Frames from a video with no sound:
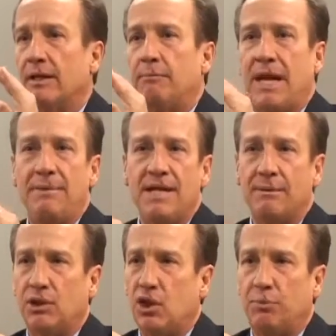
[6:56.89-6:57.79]
Baby
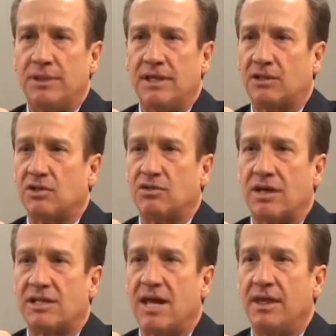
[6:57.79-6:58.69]
number 2 puts extra
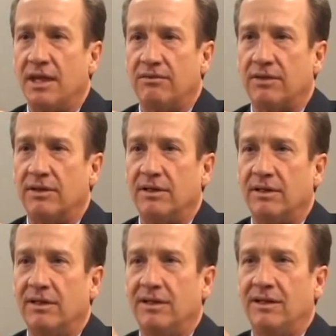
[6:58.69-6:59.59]
stress on the liver,
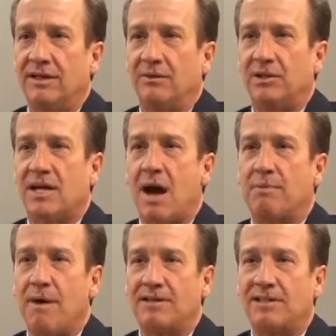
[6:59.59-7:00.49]
which
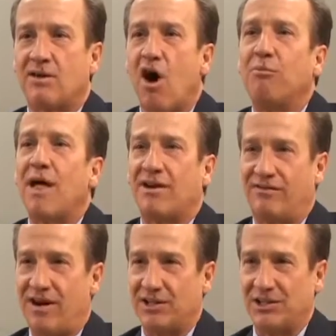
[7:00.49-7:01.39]
compromises gallbladder
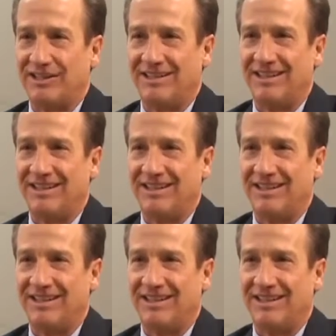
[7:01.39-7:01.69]
function.